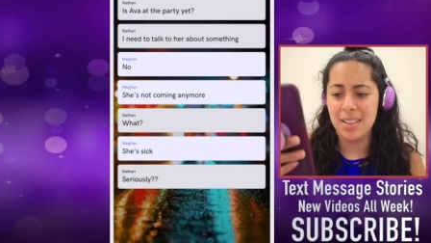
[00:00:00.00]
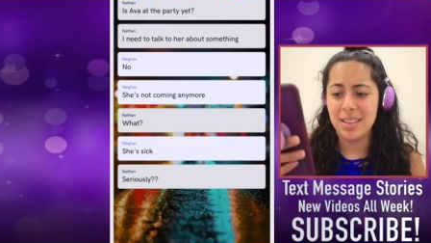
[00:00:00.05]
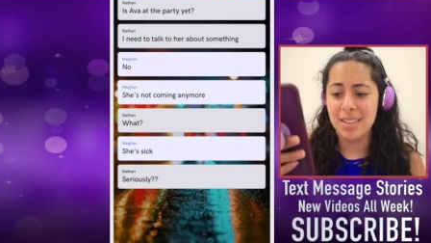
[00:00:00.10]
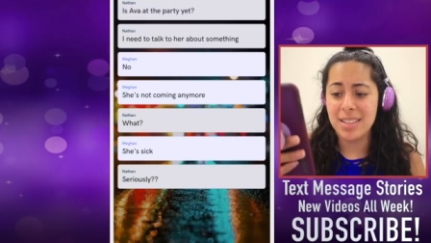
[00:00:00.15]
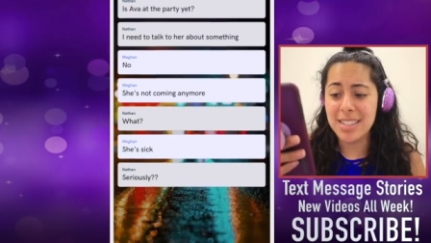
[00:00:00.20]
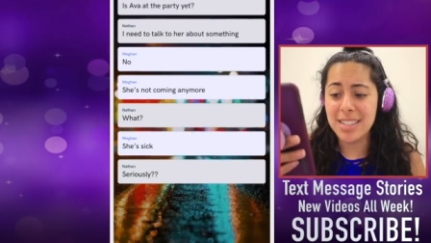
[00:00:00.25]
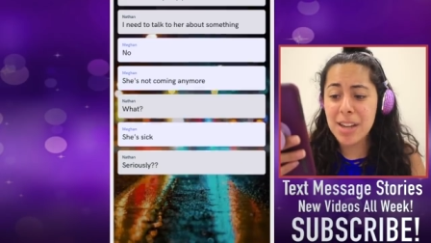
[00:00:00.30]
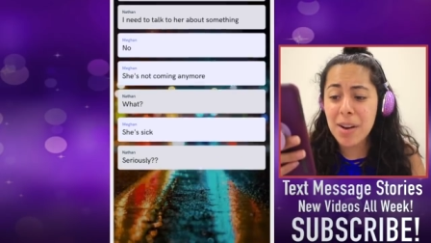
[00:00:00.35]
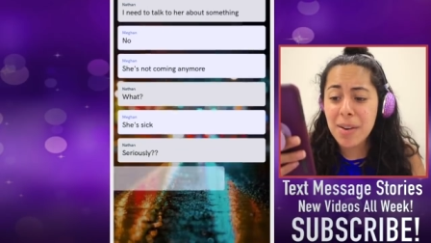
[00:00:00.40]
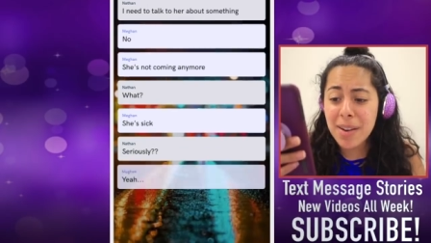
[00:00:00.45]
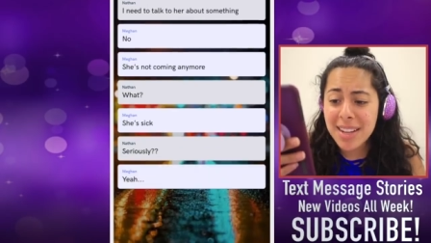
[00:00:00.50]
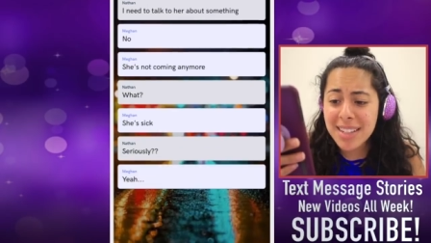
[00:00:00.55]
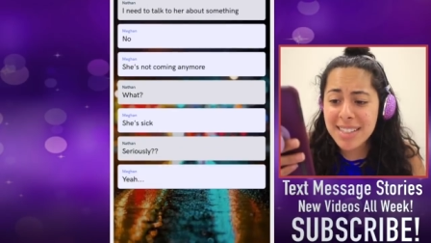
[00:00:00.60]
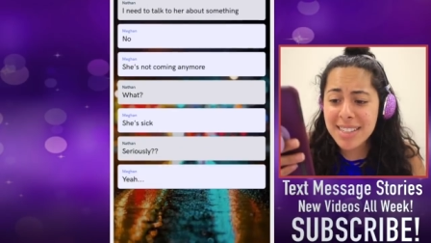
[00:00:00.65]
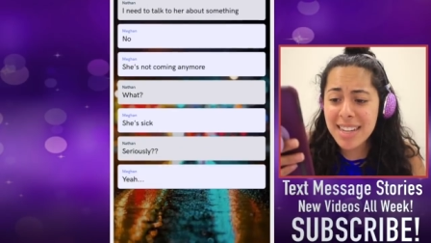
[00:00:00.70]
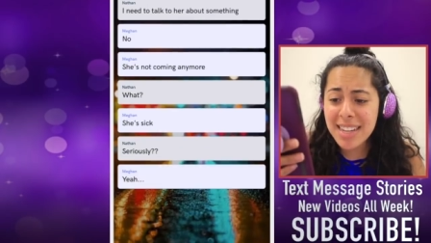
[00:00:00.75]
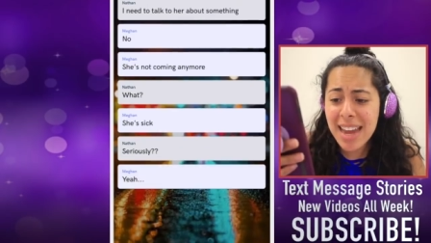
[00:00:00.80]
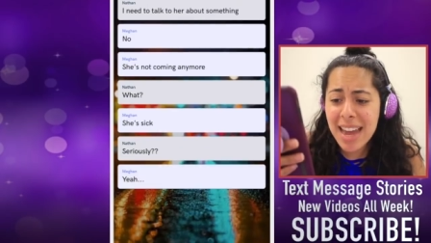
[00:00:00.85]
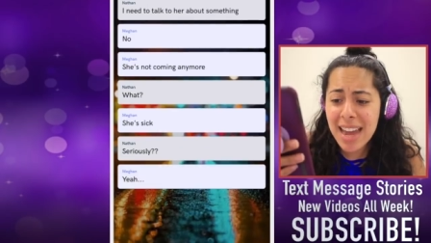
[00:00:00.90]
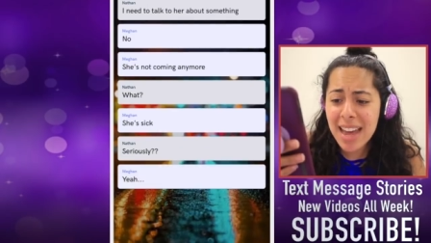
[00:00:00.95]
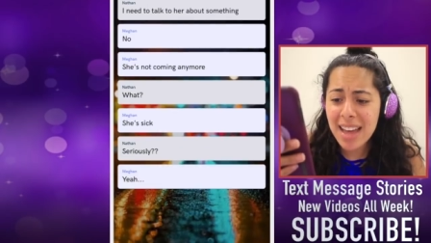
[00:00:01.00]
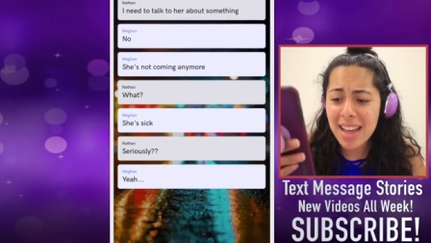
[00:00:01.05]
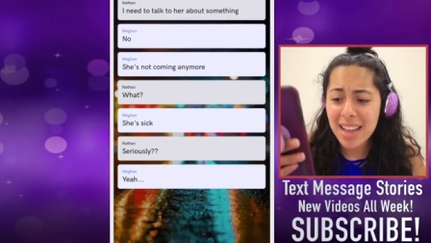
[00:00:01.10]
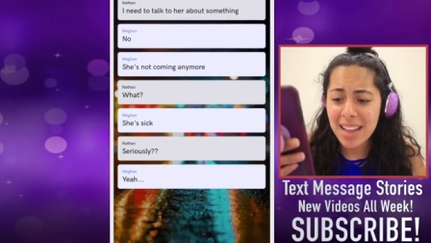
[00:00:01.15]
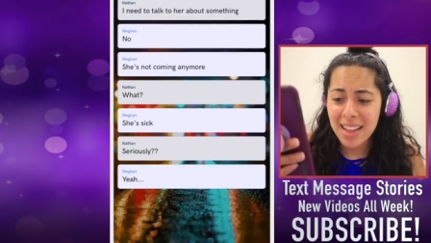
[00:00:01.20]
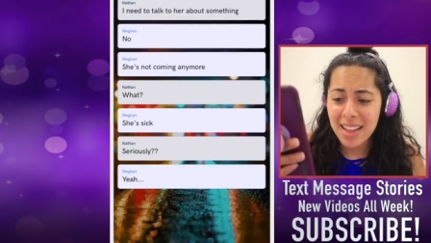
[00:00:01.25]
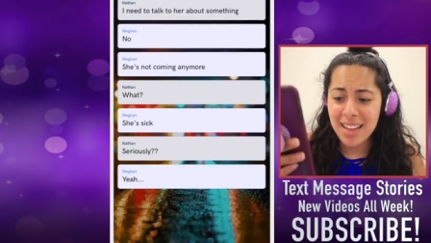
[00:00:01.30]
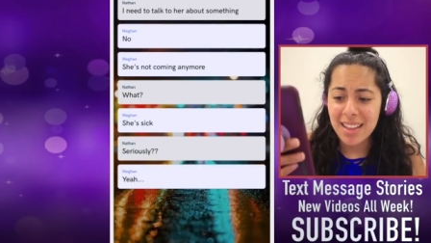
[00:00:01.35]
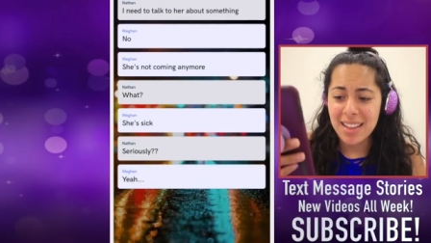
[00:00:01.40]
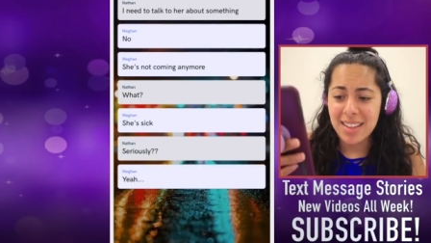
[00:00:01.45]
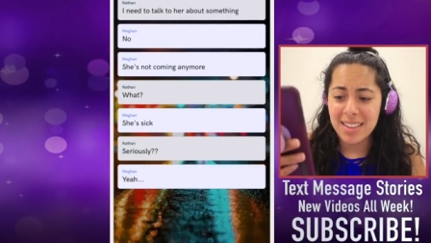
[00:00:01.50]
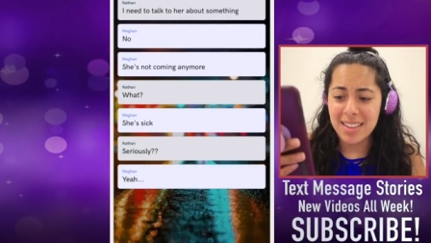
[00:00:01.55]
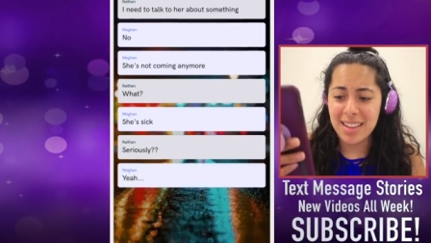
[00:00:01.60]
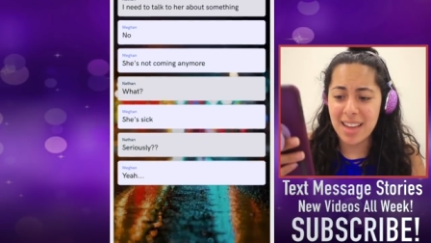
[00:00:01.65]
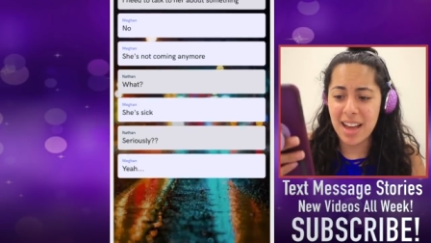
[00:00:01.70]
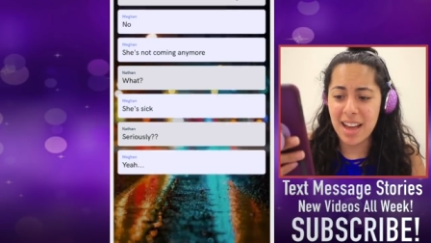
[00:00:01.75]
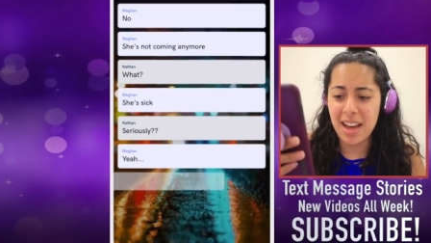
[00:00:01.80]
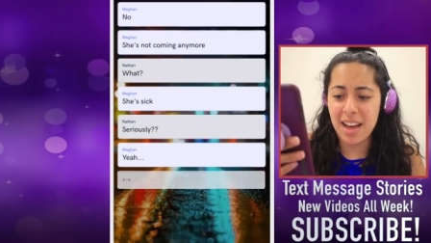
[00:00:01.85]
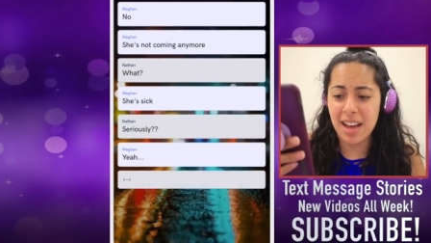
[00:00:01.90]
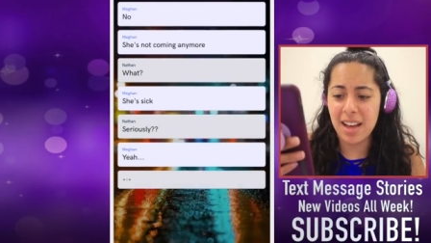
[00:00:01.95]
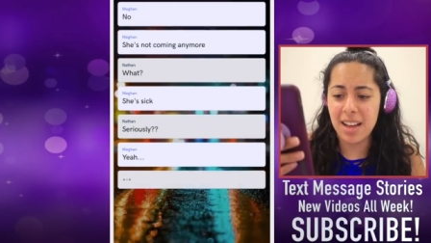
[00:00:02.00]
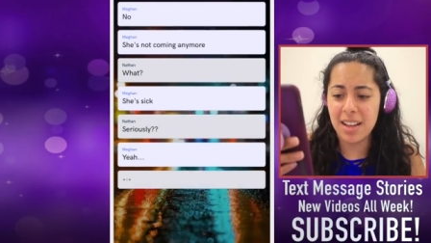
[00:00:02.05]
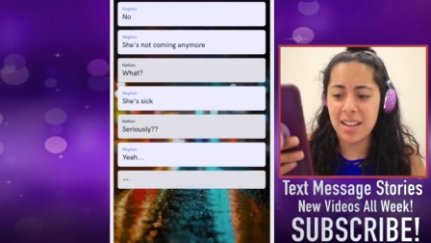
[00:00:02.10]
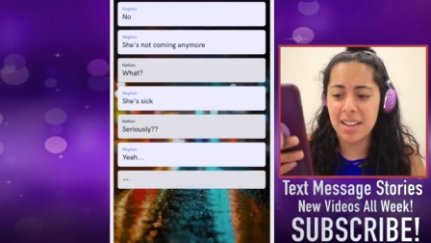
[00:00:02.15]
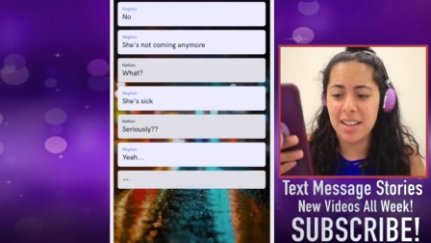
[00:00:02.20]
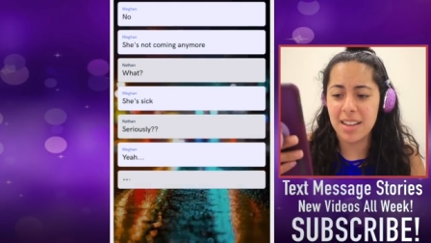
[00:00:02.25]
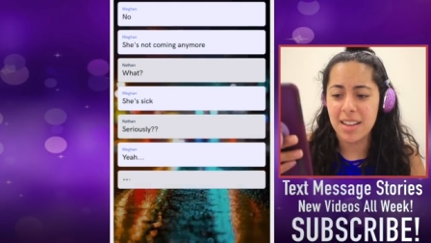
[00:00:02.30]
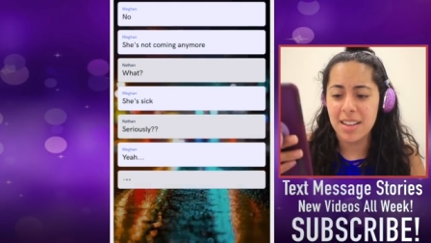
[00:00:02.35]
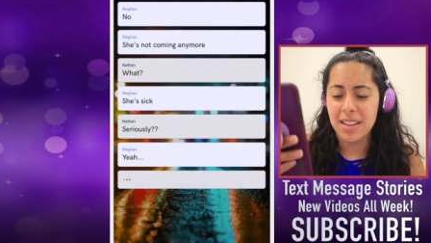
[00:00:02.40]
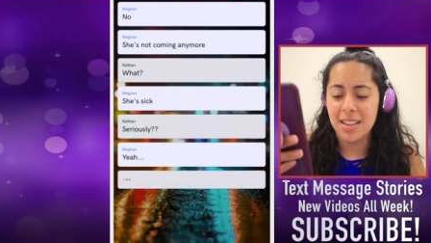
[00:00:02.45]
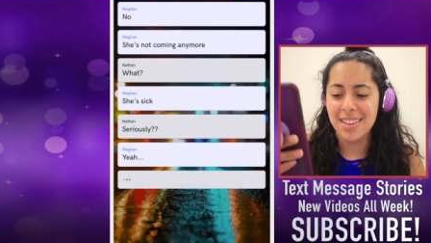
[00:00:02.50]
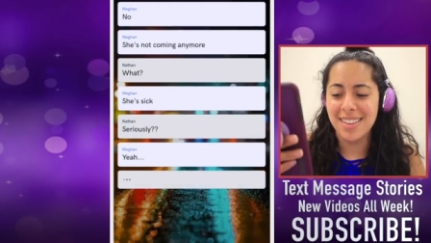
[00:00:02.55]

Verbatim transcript: Seriously? Yeah.